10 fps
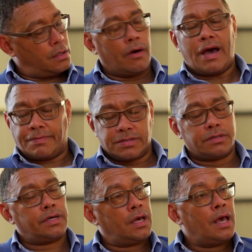No,
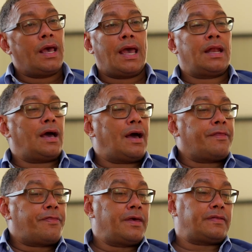absolutely. And
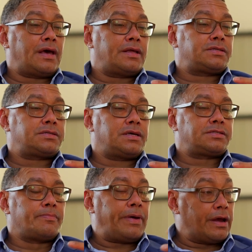I think that
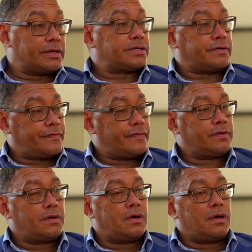it's imperative
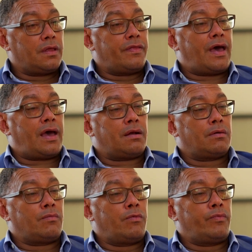
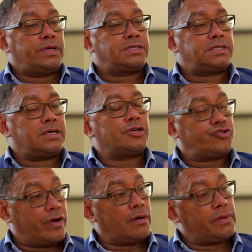that when we see a
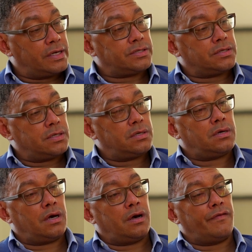trailblazer,
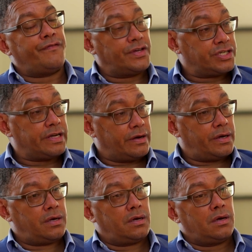a
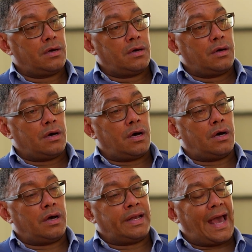visionary,
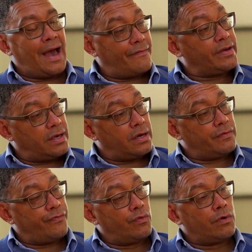an
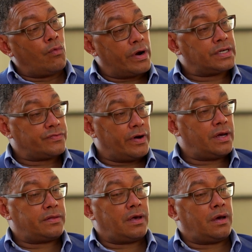advocate for what is
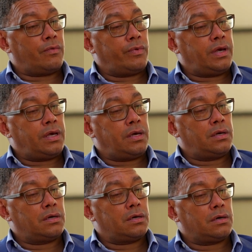right, that we